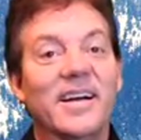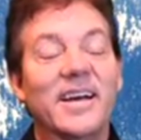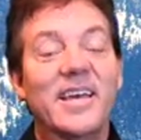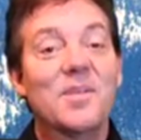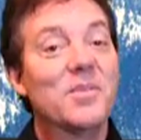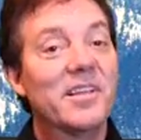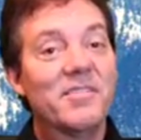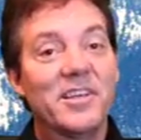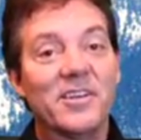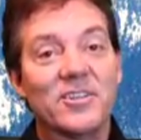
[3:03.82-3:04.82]
I can't believe
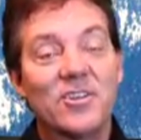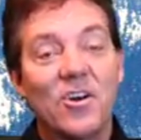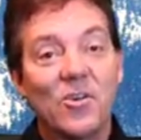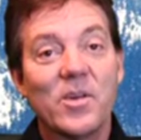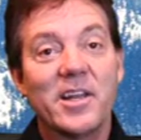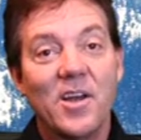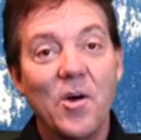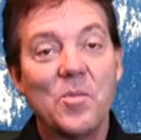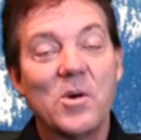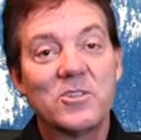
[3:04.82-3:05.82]
the year's already
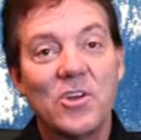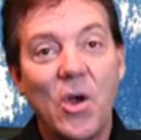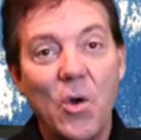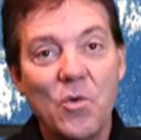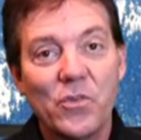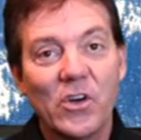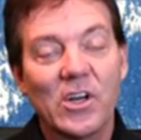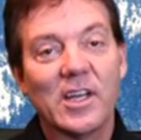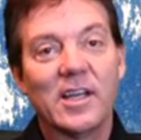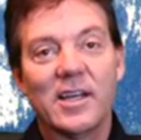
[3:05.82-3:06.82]
almost over.
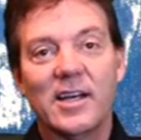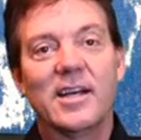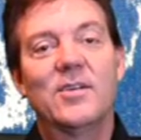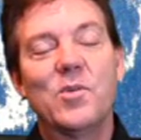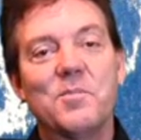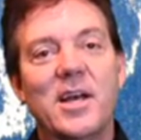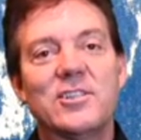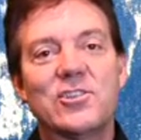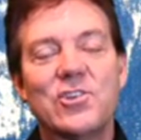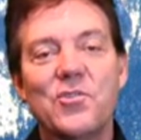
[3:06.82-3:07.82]
It went by
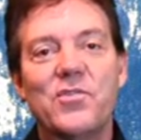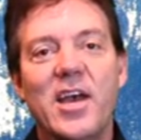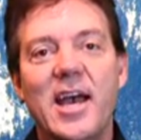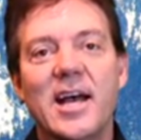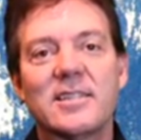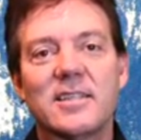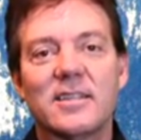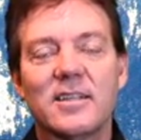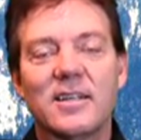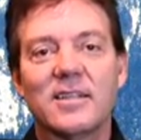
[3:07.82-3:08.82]
so fast,
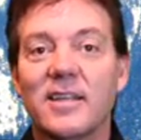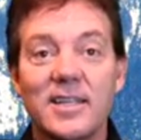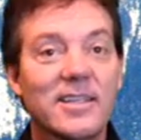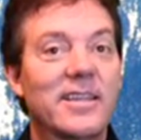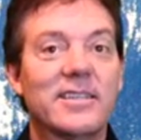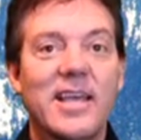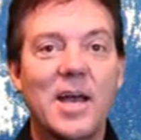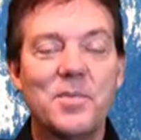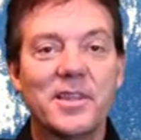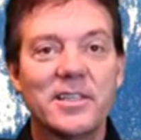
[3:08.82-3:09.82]
and lots of things
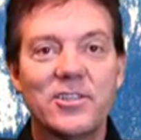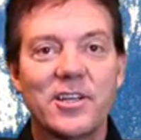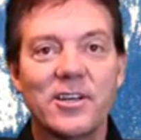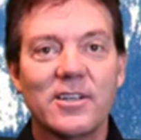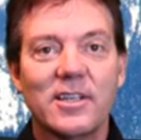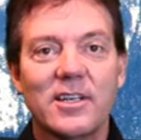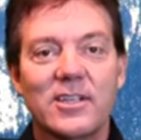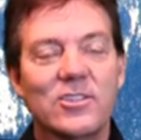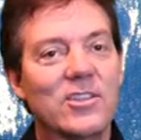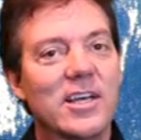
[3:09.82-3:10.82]
happened this year.
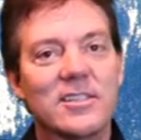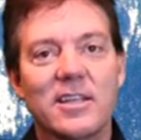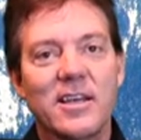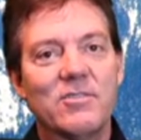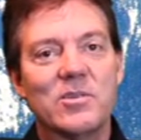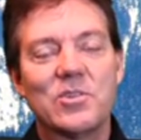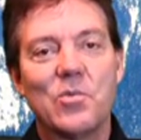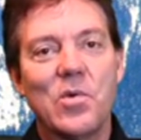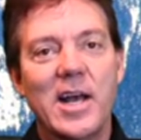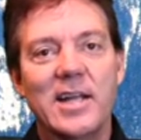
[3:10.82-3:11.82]
2011 was a
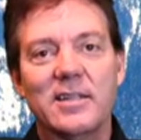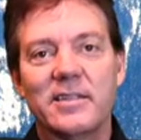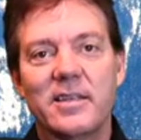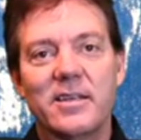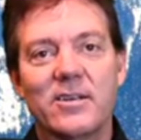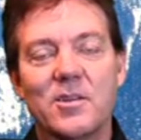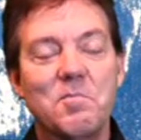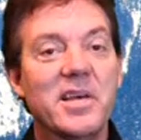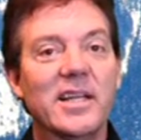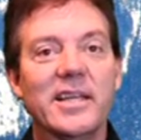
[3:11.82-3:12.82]
wild year. The
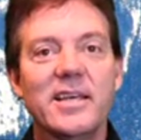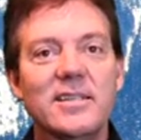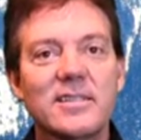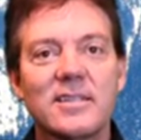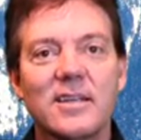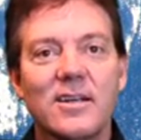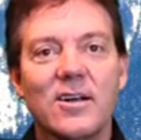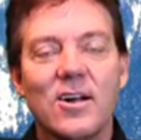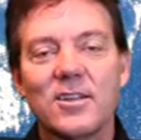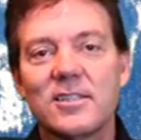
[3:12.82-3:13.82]
Middle East,
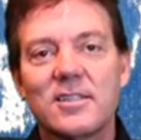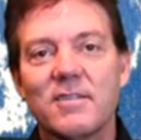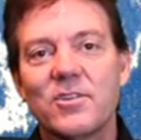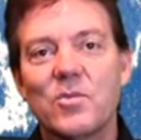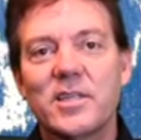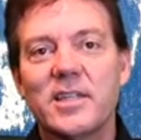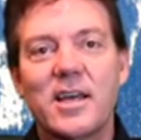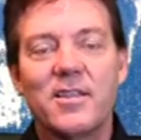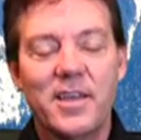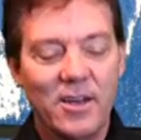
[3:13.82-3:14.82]
all the stuff that went
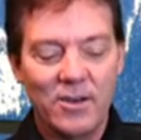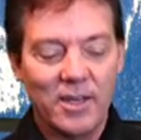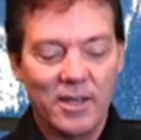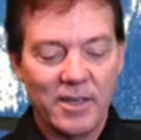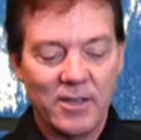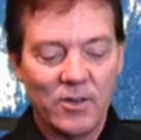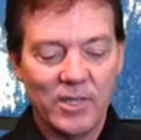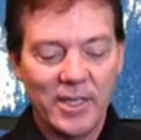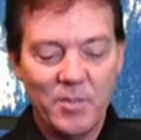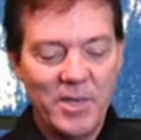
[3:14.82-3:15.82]
down there,
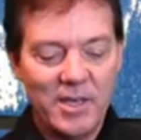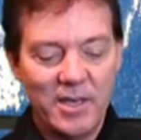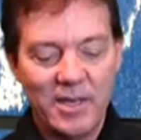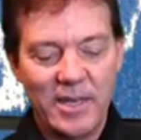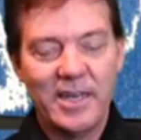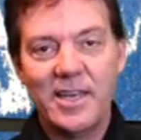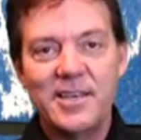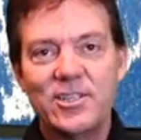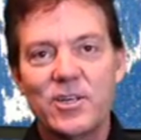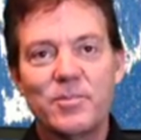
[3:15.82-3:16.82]
Libya and
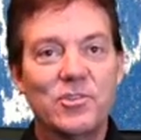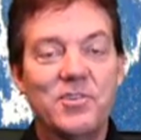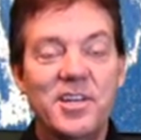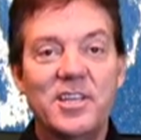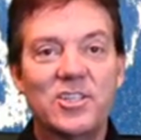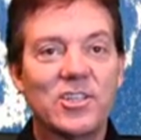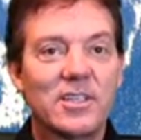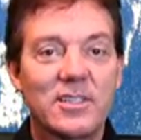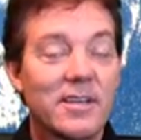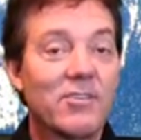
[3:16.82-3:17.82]
Egypt,
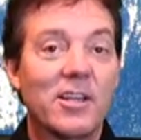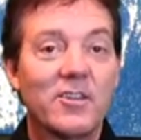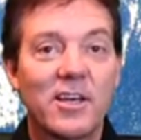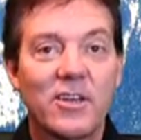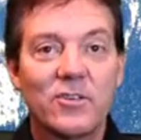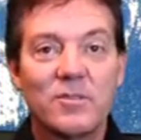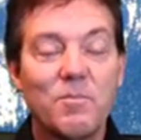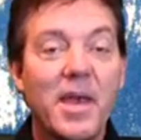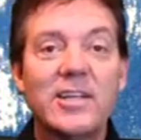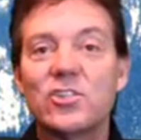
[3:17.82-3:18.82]
Tunisia, several other countries,
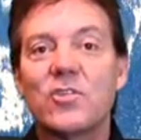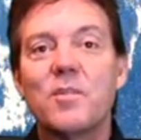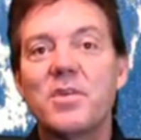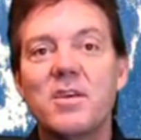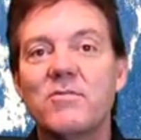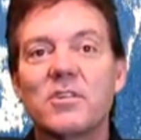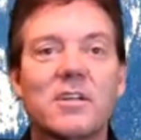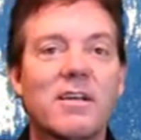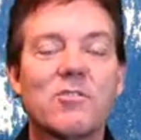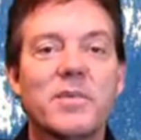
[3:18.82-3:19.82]
major upheaval,
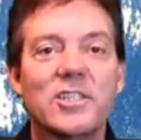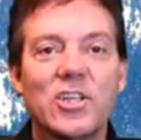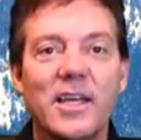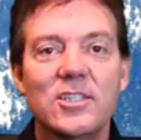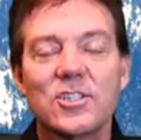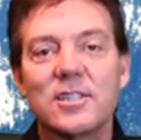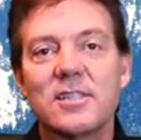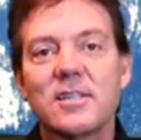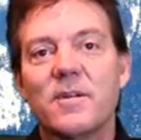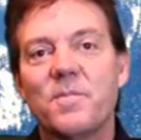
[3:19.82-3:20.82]
government
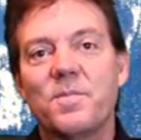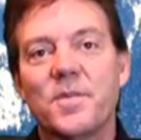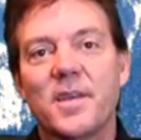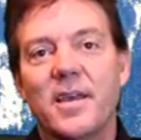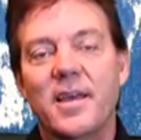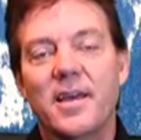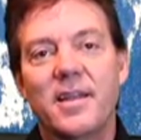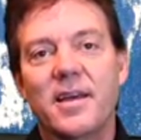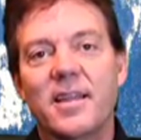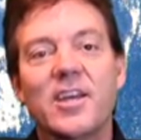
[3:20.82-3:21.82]
changes, and
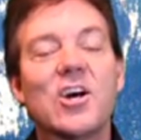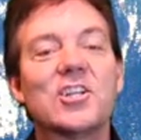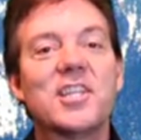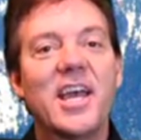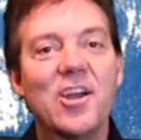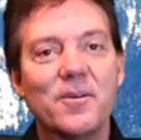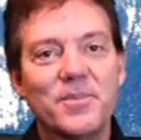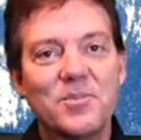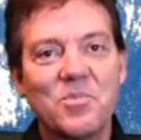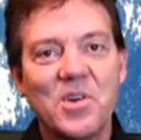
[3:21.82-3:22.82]
they called it the Arab
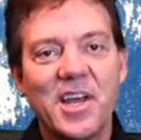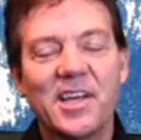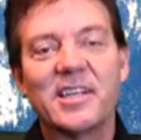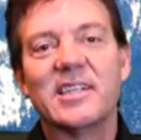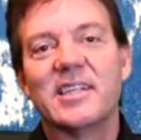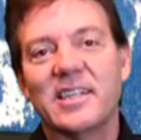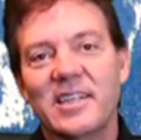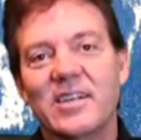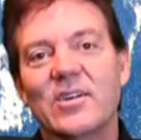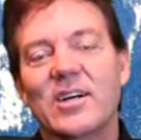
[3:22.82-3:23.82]
Spring,
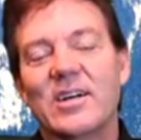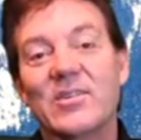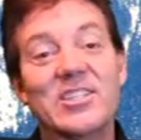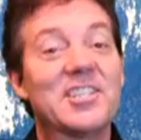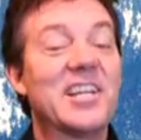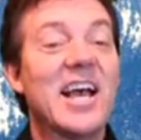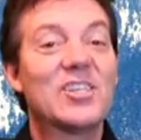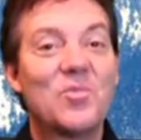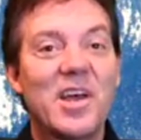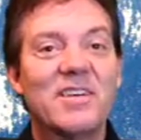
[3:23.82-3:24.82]
which is a
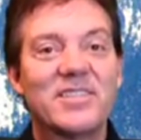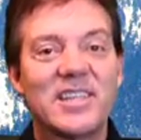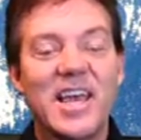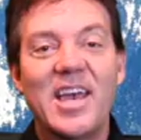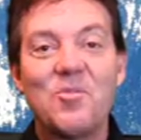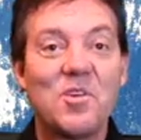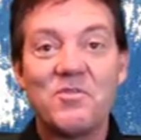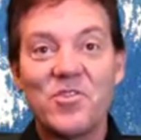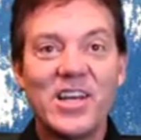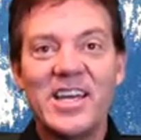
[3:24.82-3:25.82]
nice way of saying we're
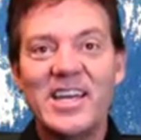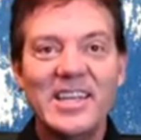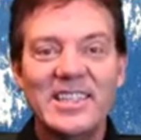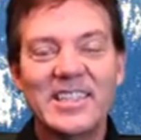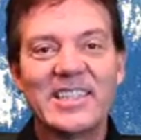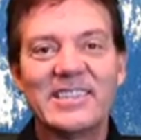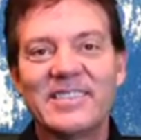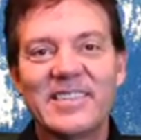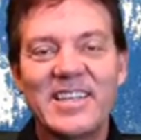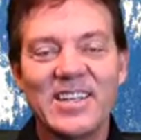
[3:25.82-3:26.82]
free to
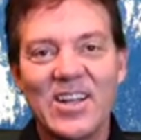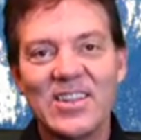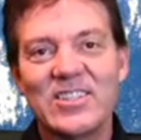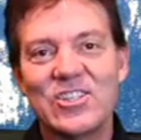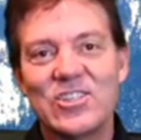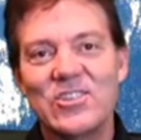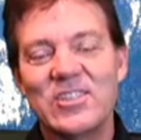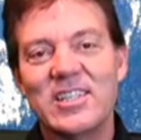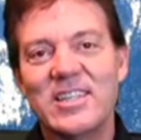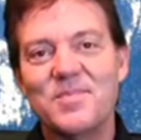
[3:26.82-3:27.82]
kill all the Jews
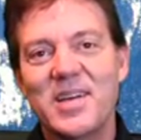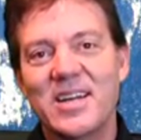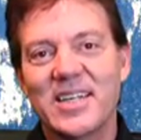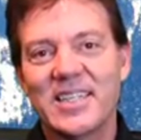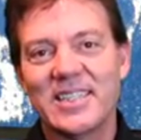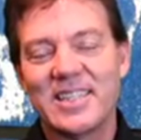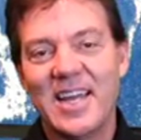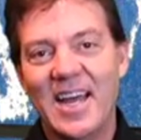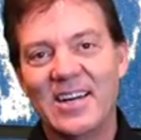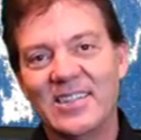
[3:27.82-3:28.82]
and the Americans
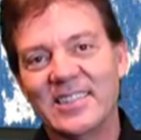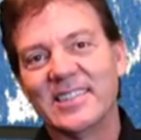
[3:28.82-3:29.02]
now.